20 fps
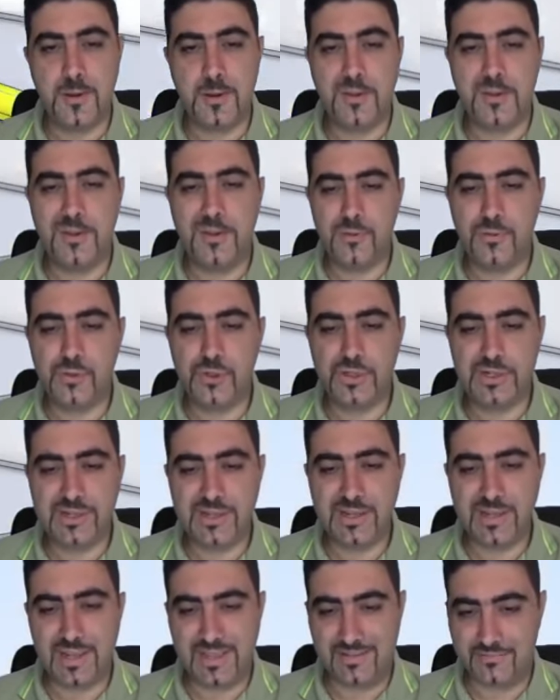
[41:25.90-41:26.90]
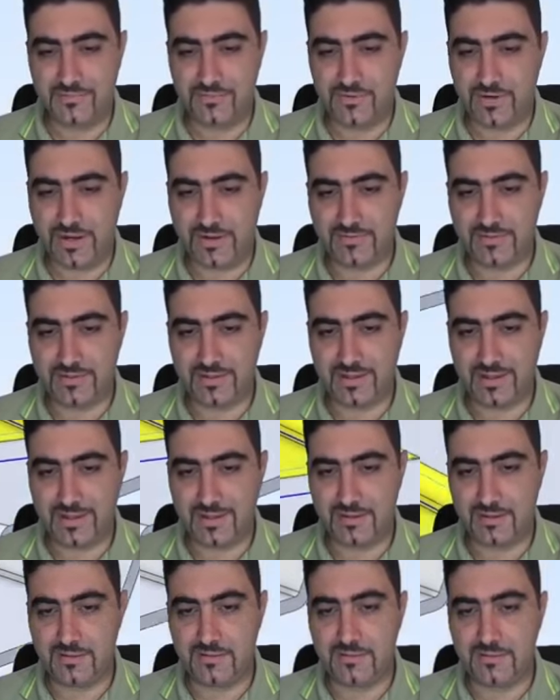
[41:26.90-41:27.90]
usually have draft
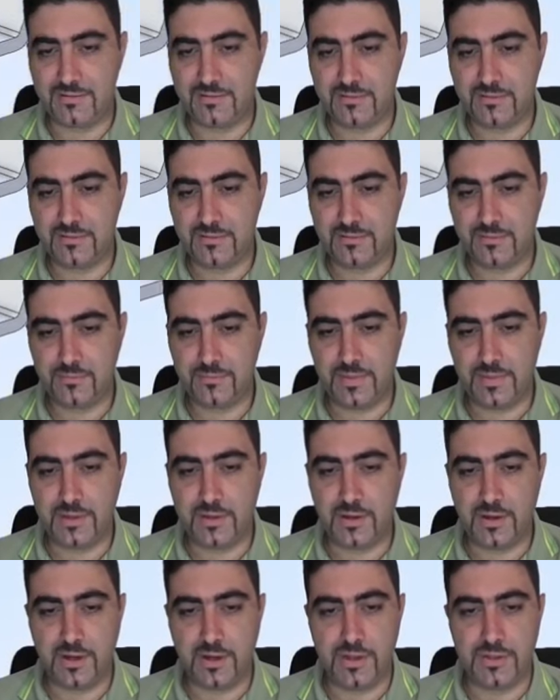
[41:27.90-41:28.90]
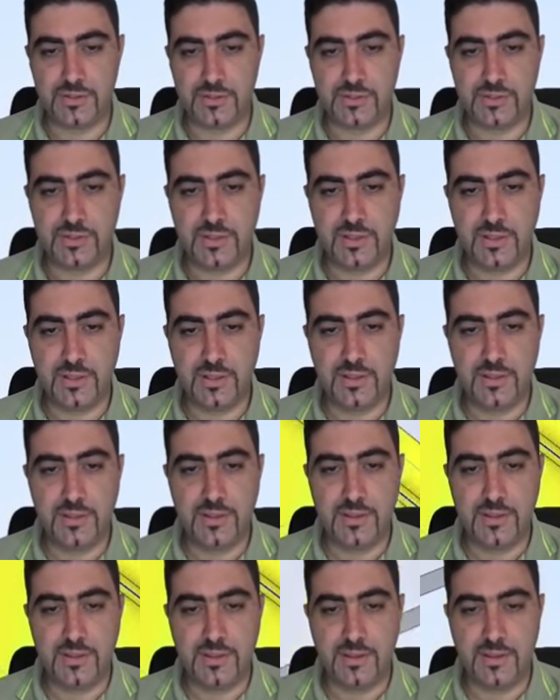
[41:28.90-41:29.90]
angles because
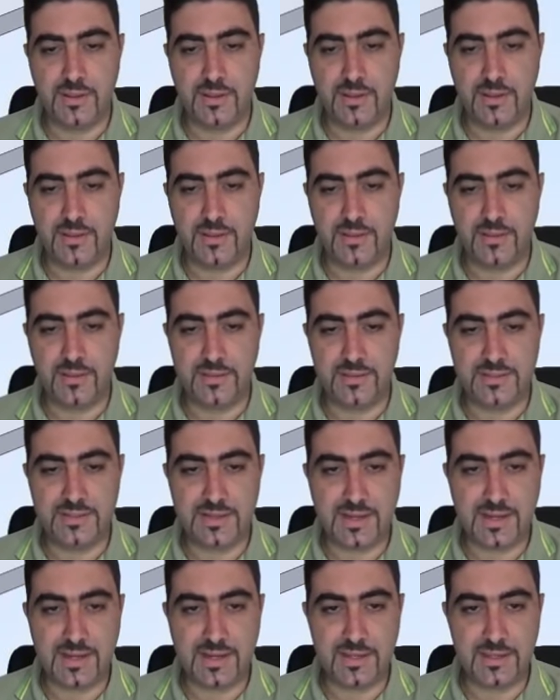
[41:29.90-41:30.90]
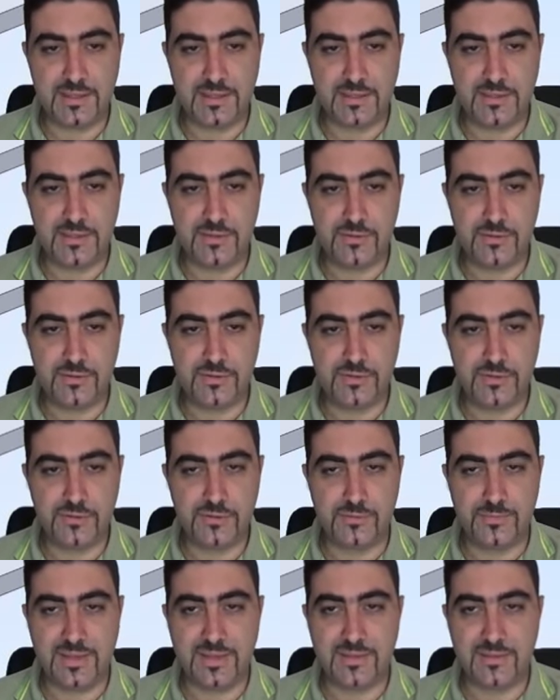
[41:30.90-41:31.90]
uh, the die used
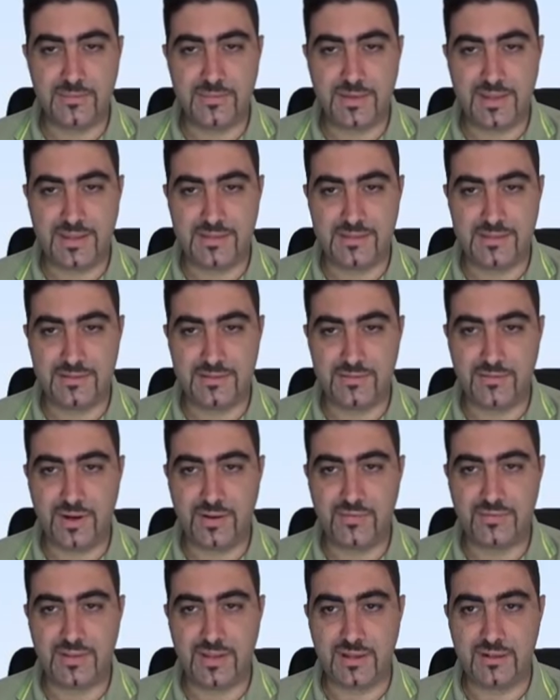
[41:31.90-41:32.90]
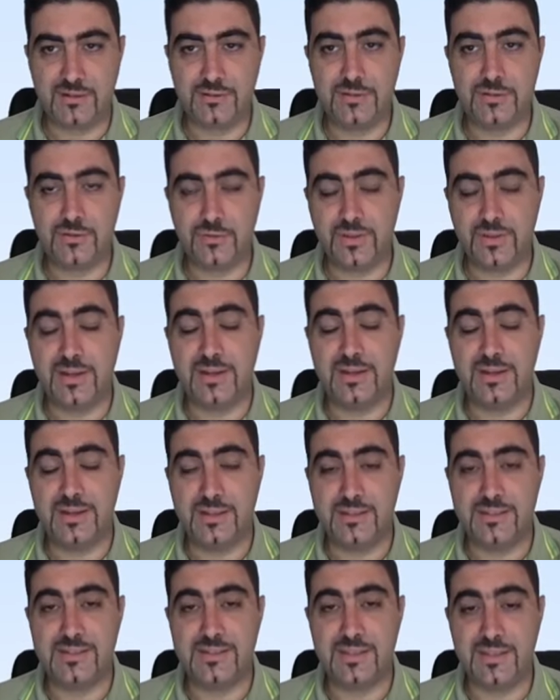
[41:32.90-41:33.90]
to make them has a draft angle so that it
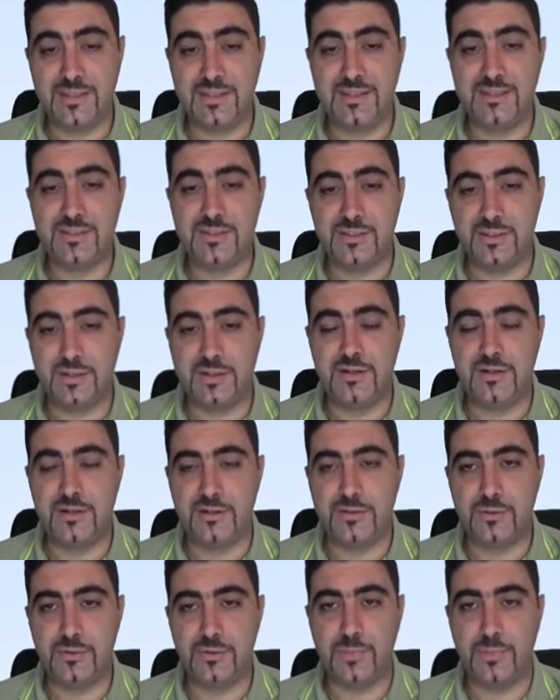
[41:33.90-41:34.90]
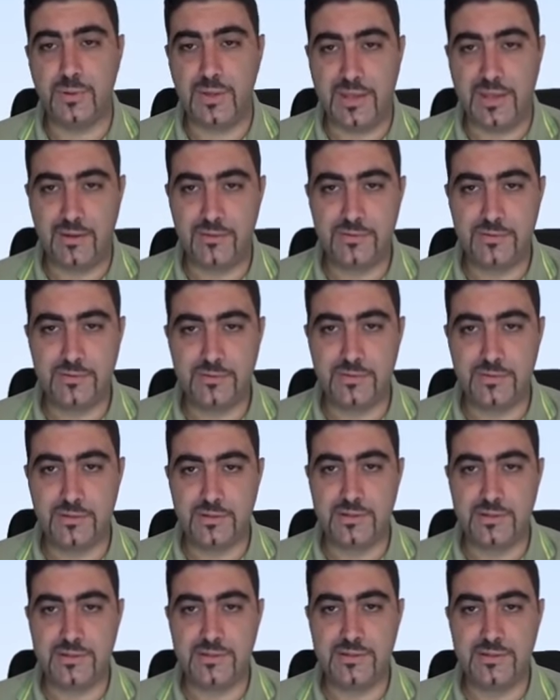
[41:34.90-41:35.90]
is easier to pull out. So
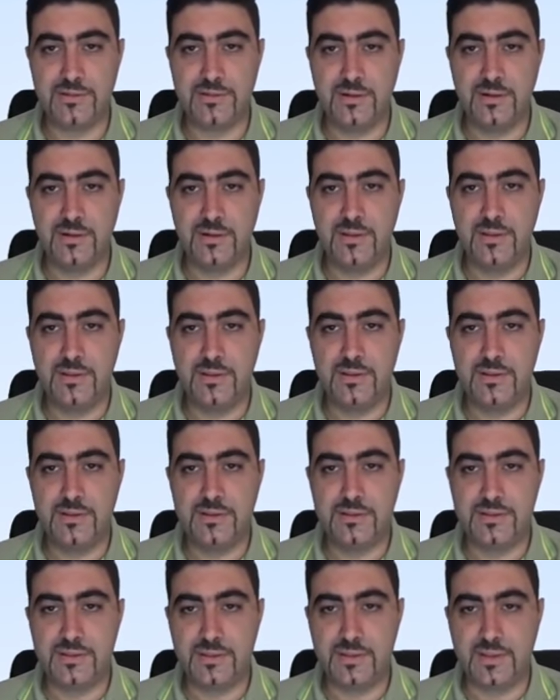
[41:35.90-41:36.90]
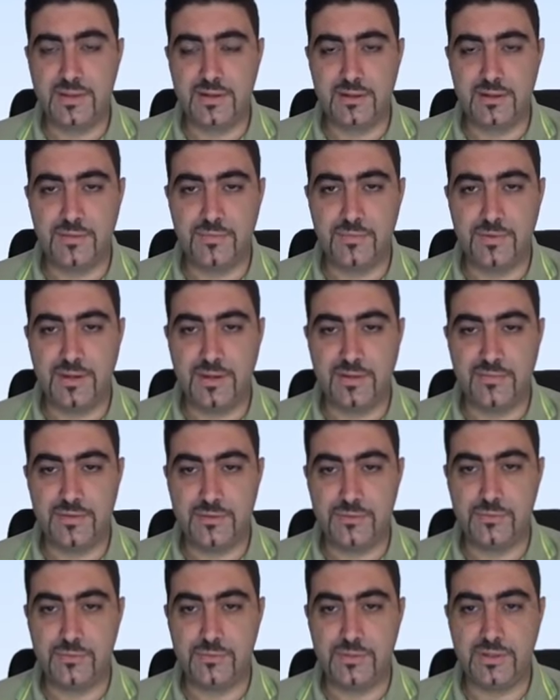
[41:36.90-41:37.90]
let's see that it, we have
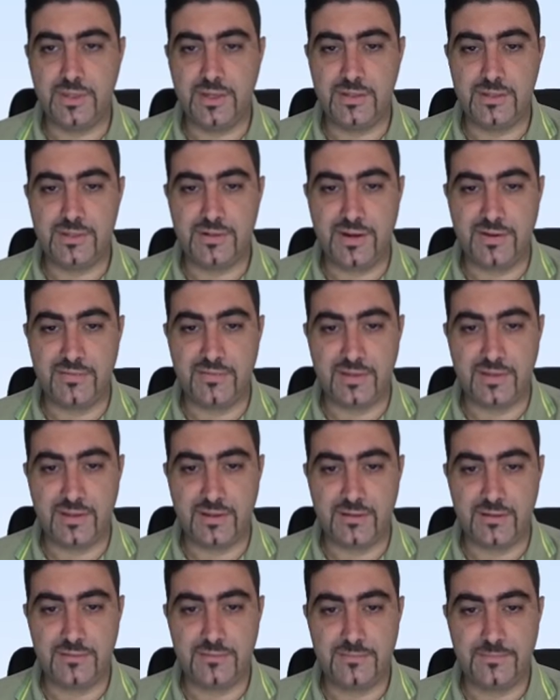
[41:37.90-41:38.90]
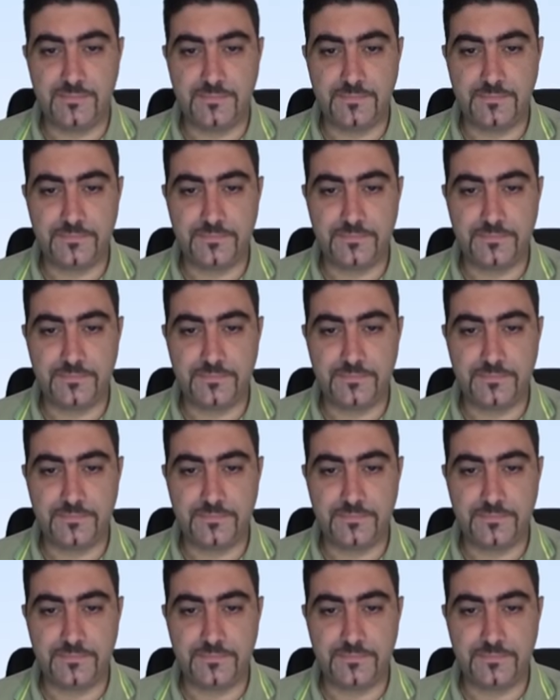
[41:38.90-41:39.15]
a two degree draft angle.